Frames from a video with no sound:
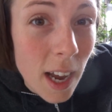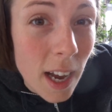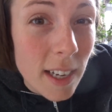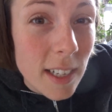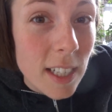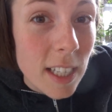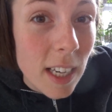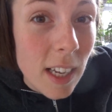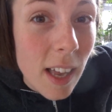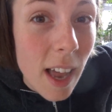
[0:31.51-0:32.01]

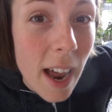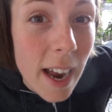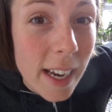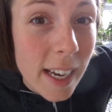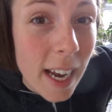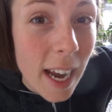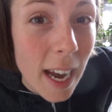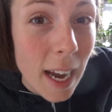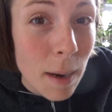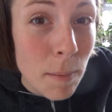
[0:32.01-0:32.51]
until I
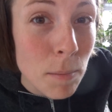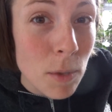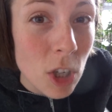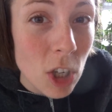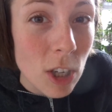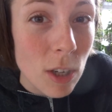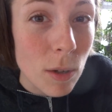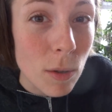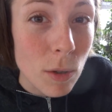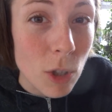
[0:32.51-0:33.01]
came
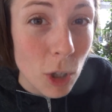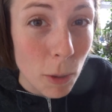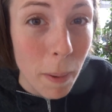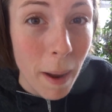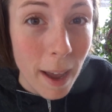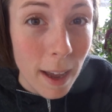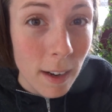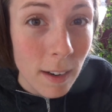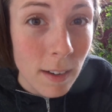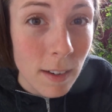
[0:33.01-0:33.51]
to
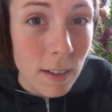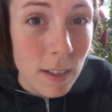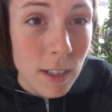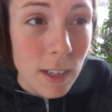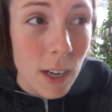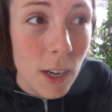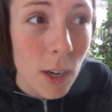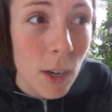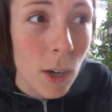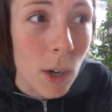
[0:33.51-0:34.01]
Japan.
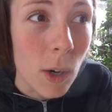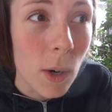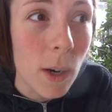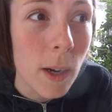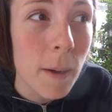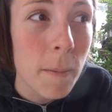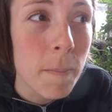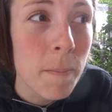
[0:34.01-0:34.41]
So